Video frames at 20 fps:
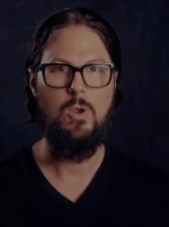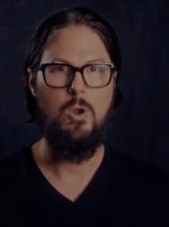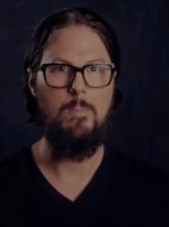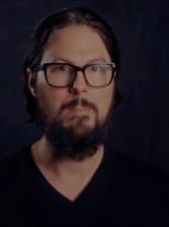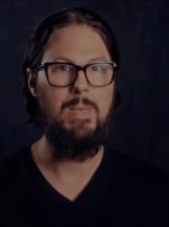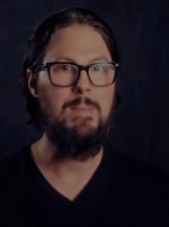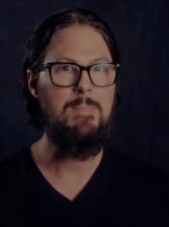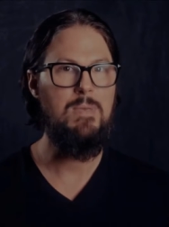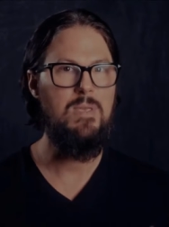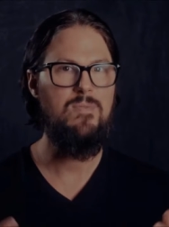Or
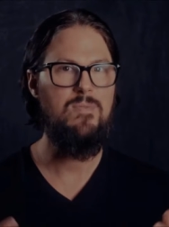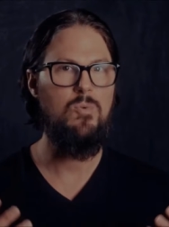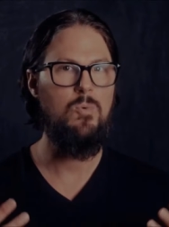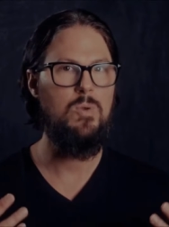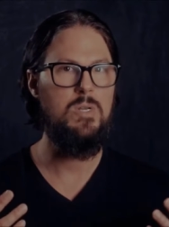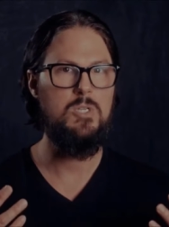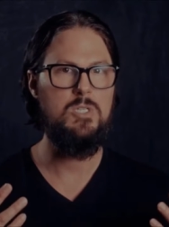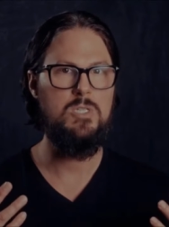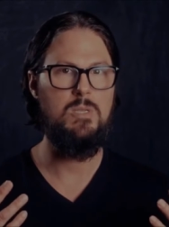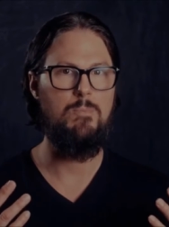maybe if you
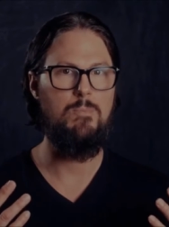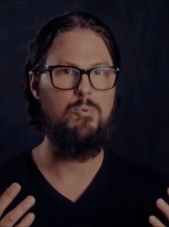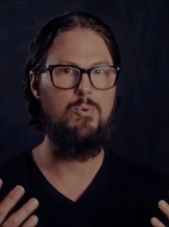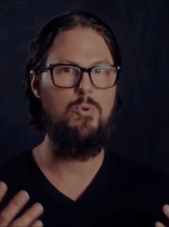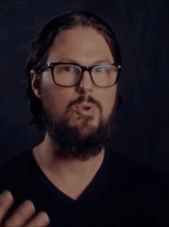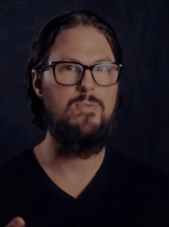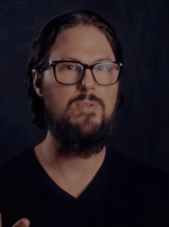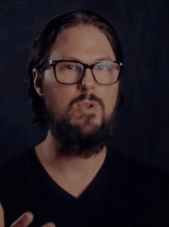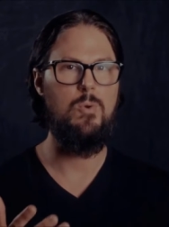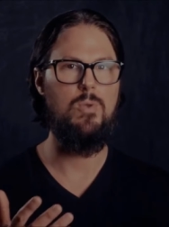want to just
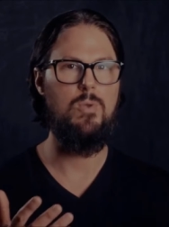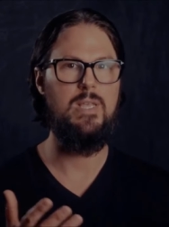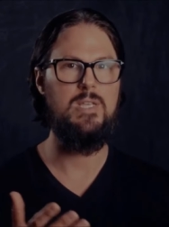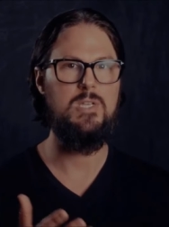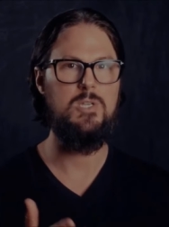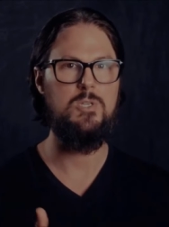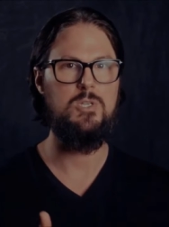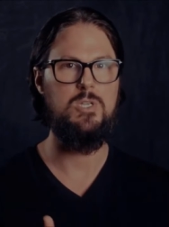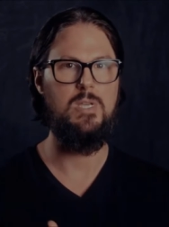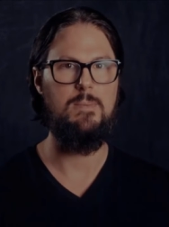improve your
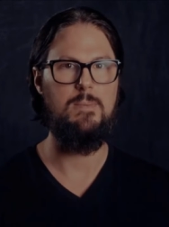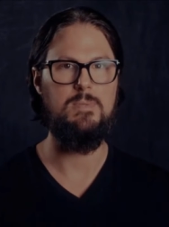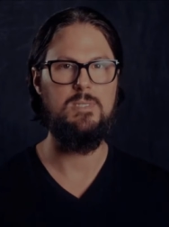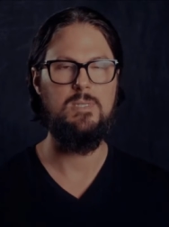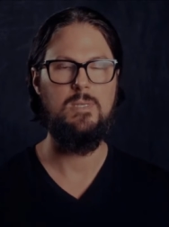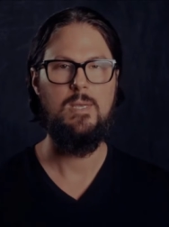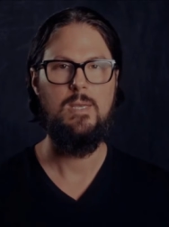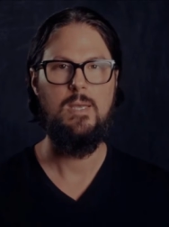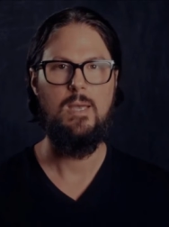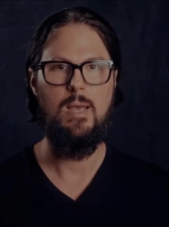
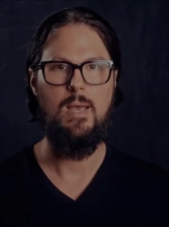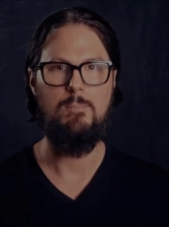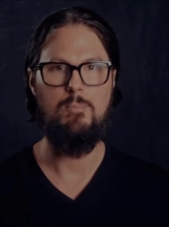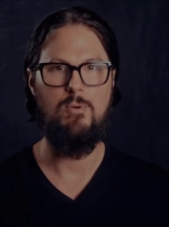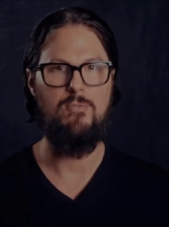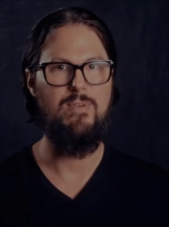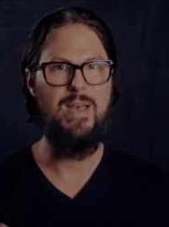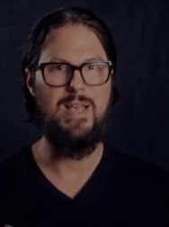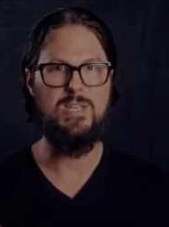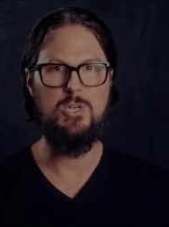relationships
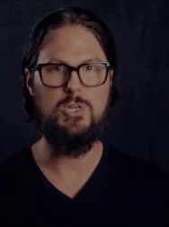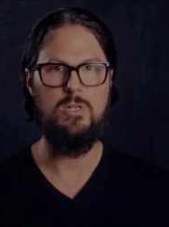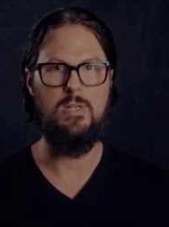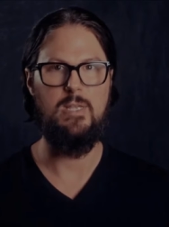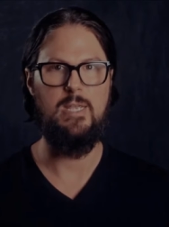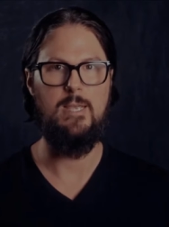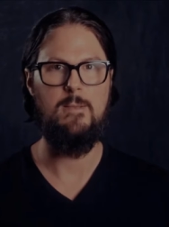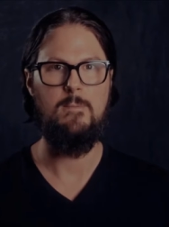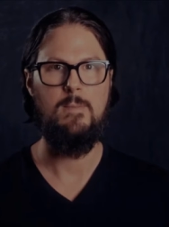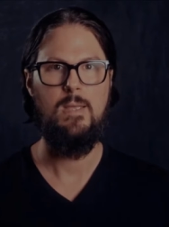
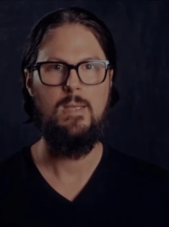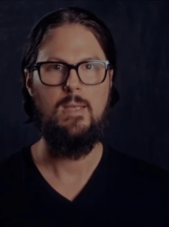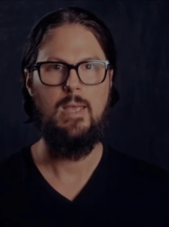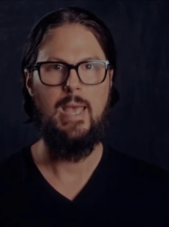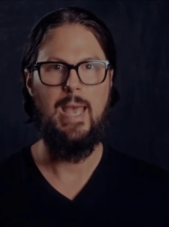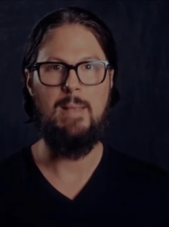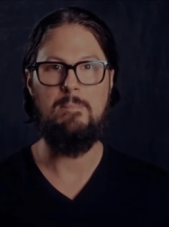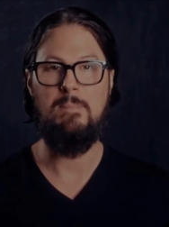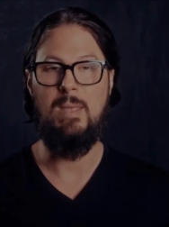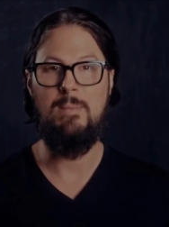professionally
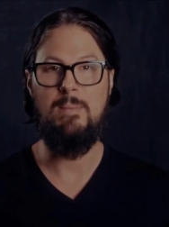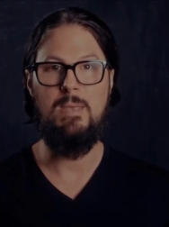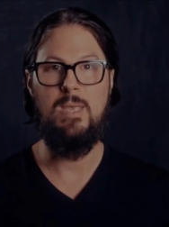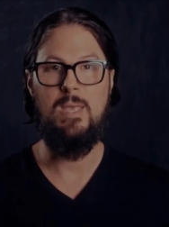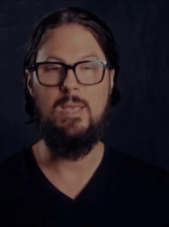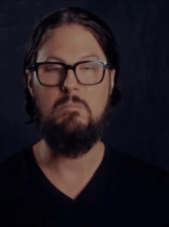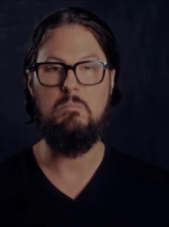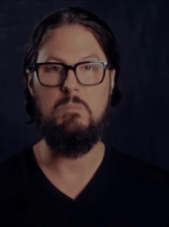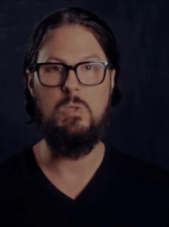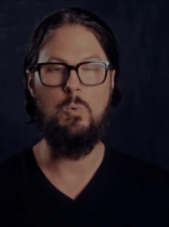and
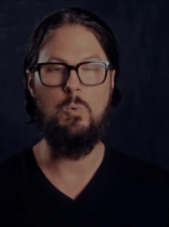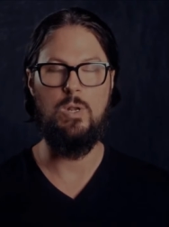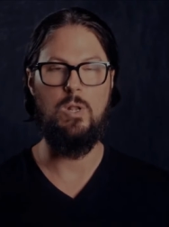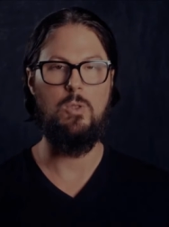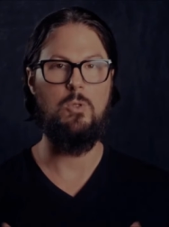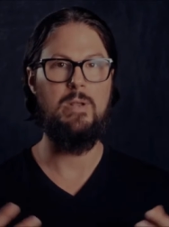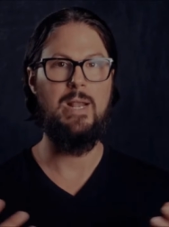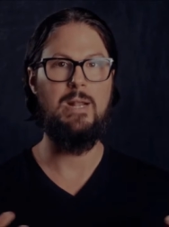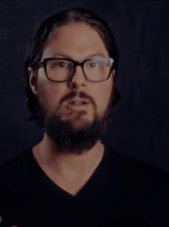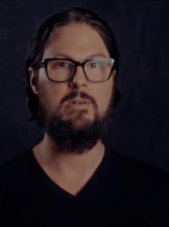maybe you want
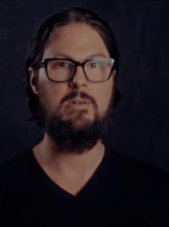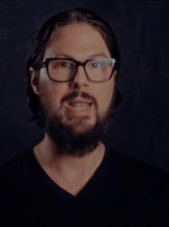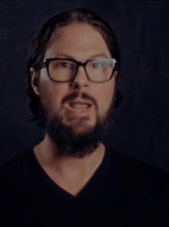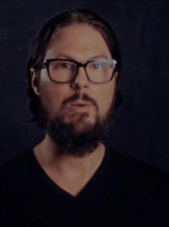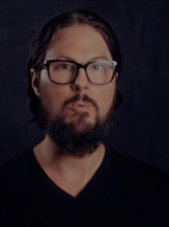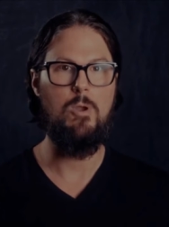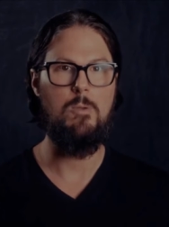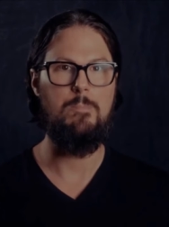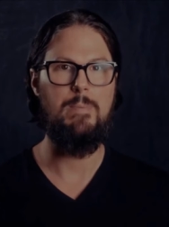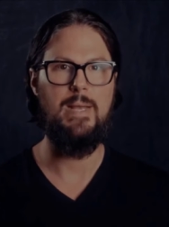to learn how to
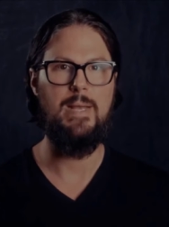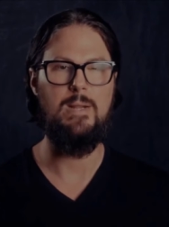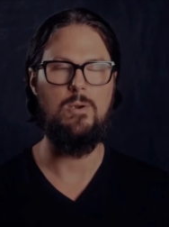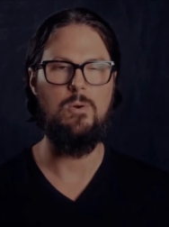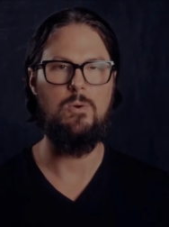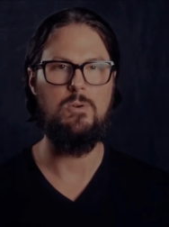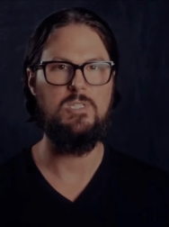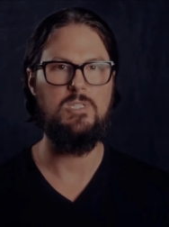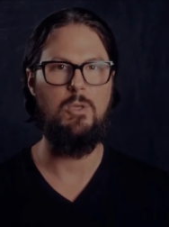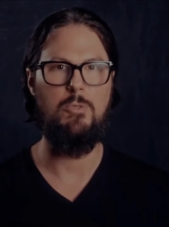network
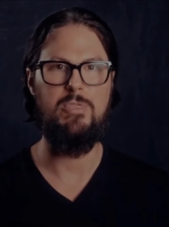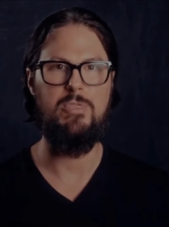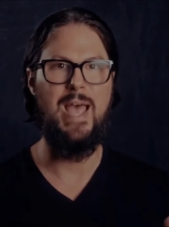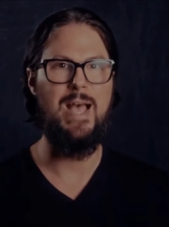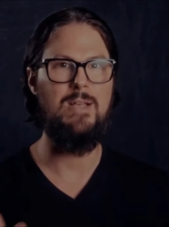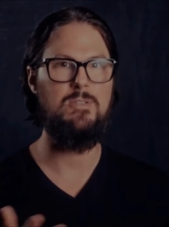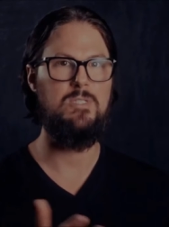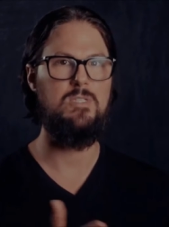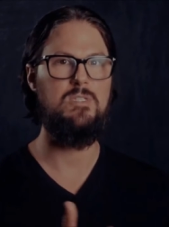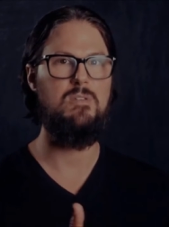better or sell
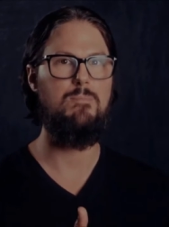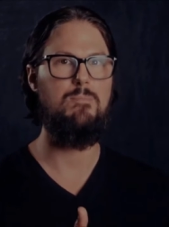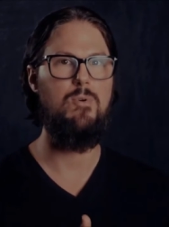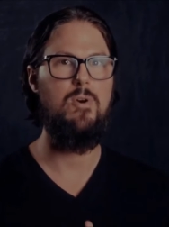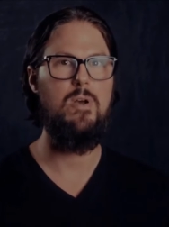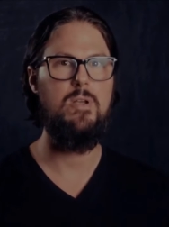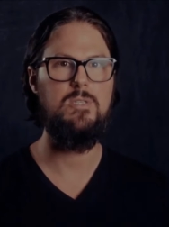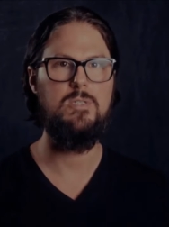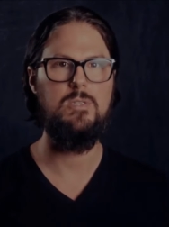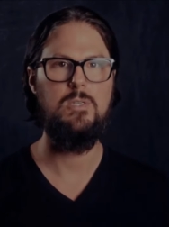thousands of
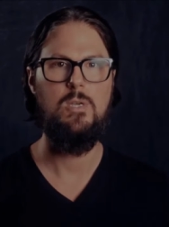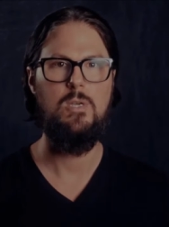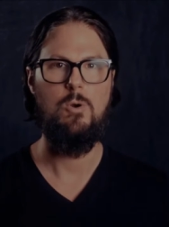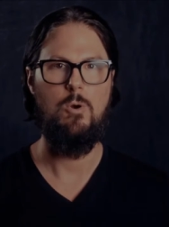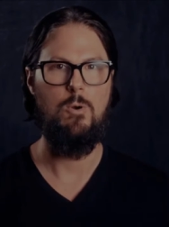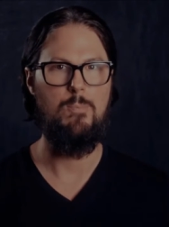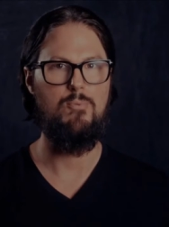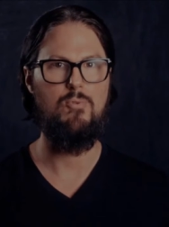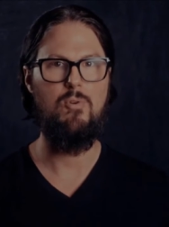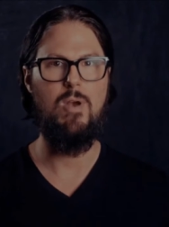books
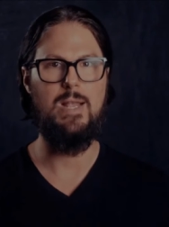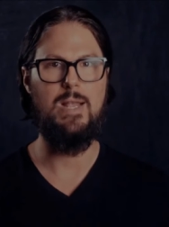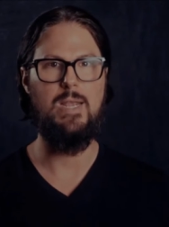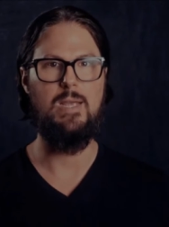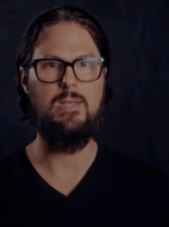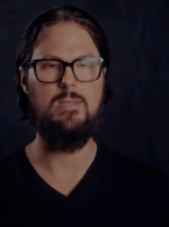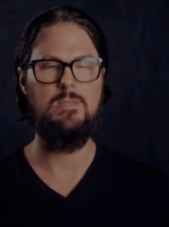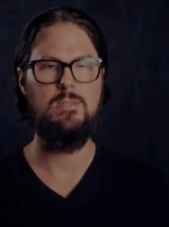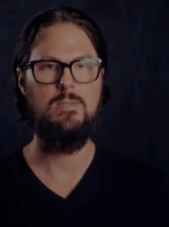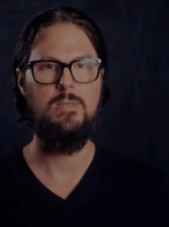or
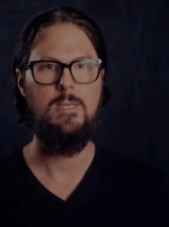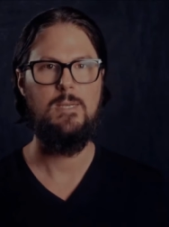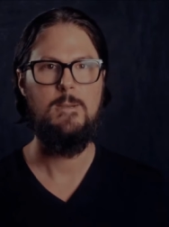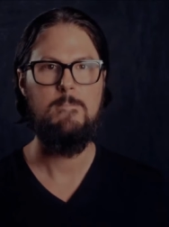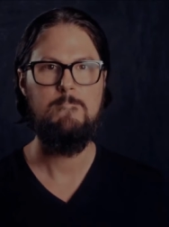products.